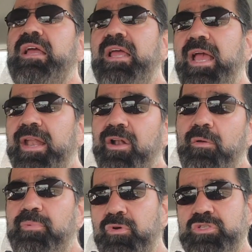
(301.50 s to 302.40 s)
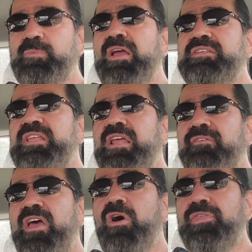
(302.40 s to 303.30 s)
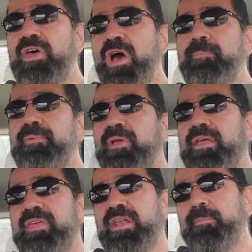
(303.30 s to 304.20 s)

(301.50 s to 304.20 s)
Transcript: and it'll boost my state of health up, and then